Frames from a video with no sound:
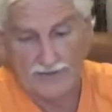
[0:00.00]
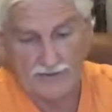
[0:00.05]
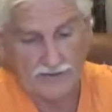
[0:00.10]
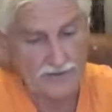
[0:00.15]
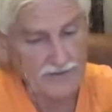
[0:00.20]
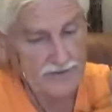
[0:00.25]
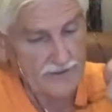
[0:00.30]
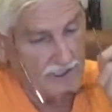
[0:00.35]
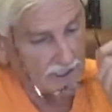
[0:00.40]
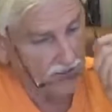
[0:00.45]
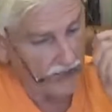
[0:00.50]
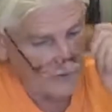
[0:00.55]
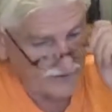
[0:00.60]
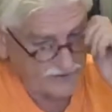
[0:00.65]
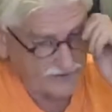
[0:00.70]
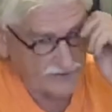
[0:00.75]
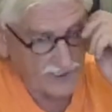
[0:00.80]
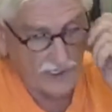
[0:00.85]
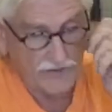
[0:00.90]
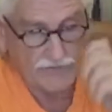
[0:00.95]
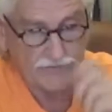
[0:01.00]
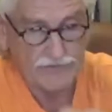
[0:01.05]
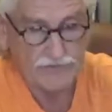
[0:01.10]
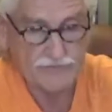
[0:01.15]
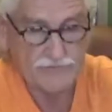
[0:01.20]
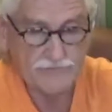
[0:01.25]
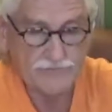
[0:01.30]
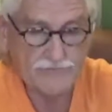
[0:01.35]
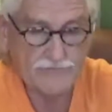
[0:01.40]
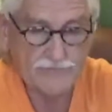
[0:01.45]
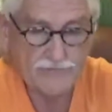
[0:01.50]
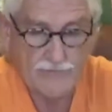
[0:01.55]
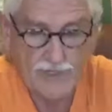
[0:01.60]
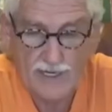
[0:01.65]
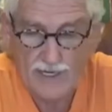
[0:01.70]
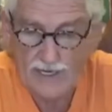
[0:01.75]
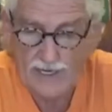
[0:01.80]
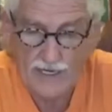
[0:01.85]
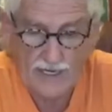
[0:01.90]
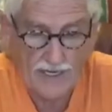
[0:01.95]
That's scary stuff.
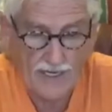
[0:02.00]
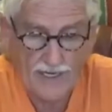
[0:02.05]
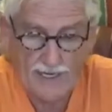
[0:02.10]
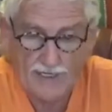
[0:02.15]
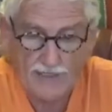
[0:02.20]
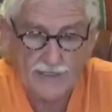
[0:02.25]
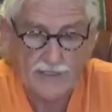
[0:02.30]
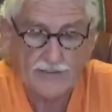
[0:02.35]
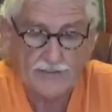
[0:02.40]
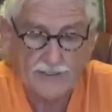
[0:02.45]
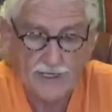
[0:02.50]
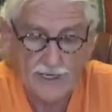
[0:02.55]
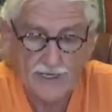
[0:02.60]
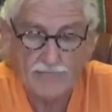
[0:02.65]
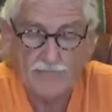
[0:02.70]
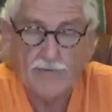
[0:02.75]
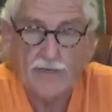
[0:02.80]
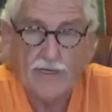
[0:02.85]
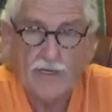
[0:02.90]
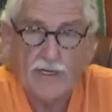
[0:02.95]
I get that.